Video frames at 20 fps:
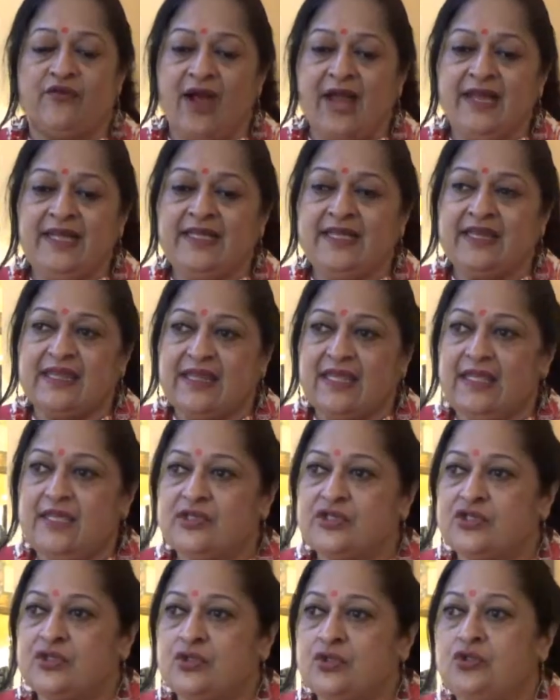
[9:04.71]
right
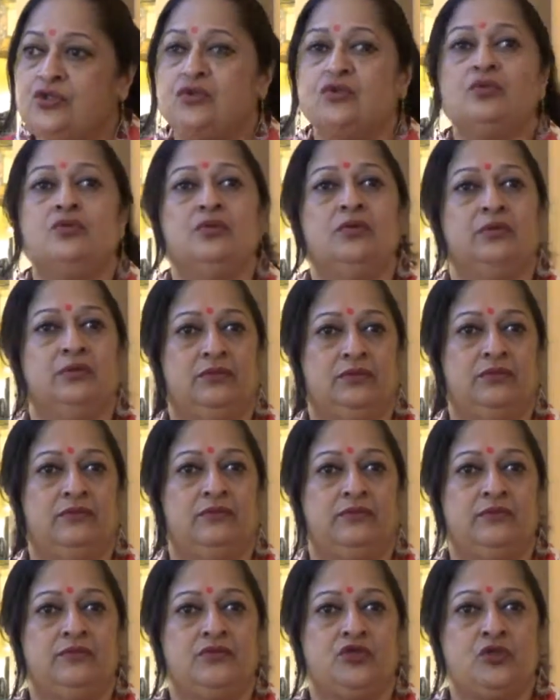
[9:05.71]
things to do,
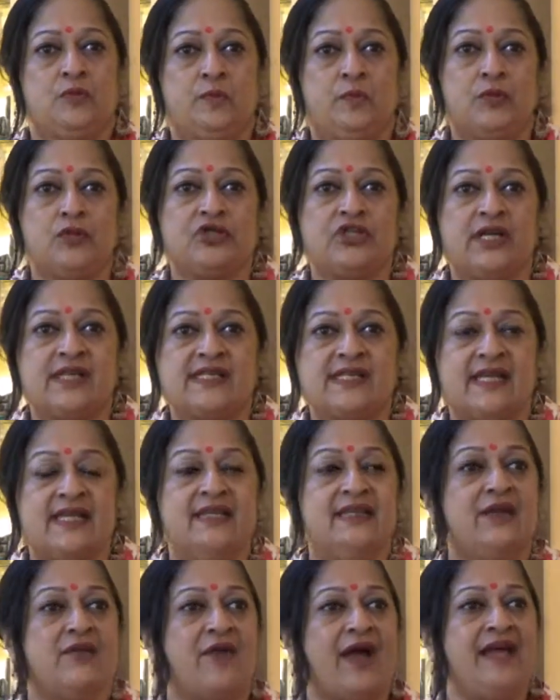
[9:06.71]
to push us
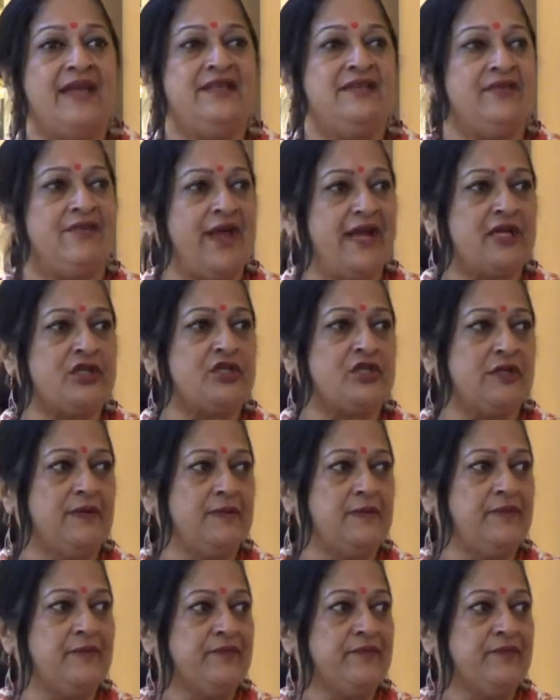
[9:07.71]
in the right direction.